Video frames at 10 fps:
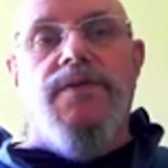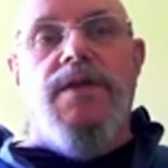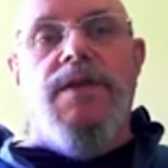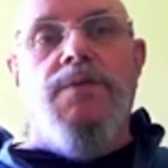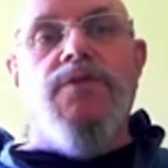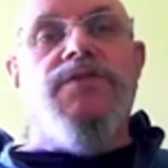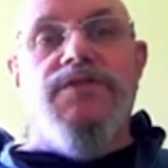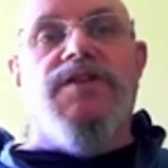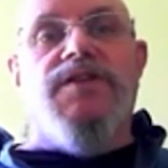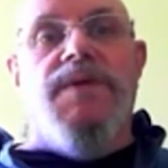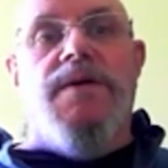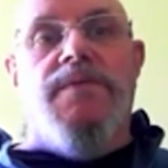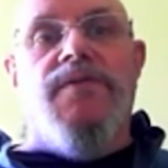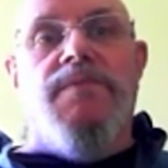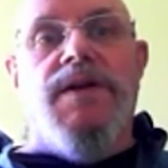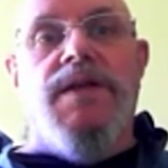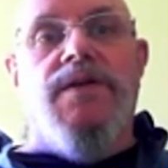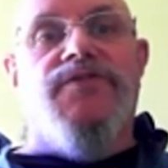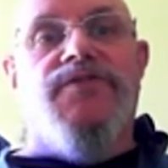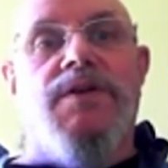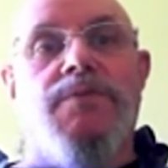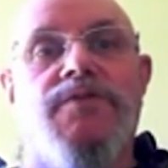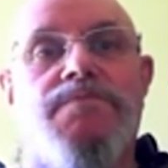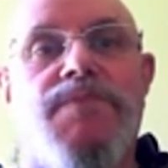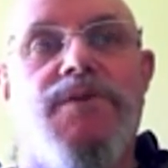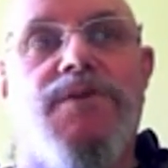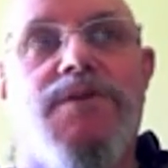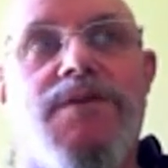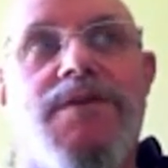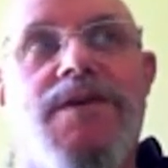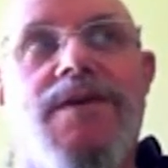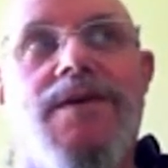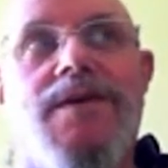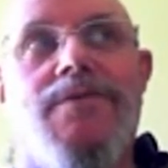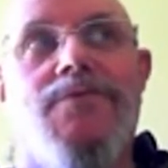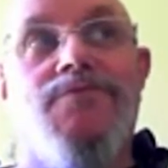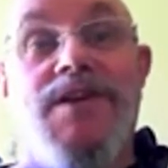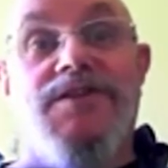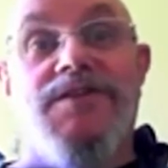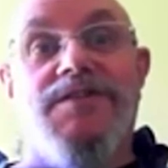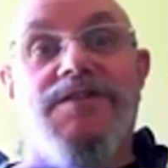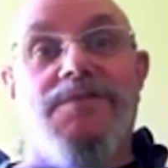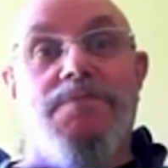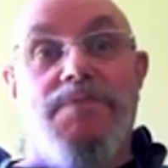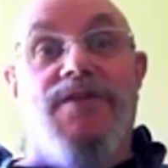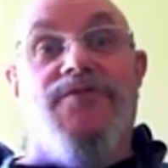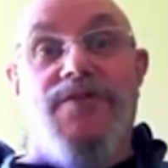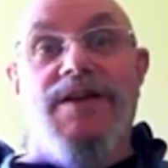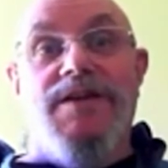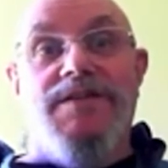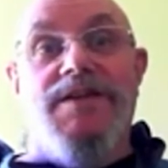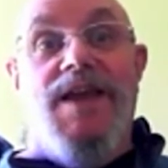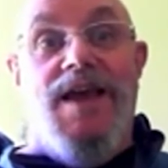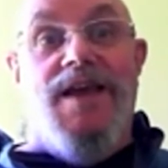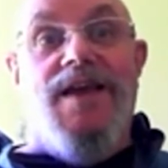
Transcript: It wasn't just about the money. So it was both racist, patronizing,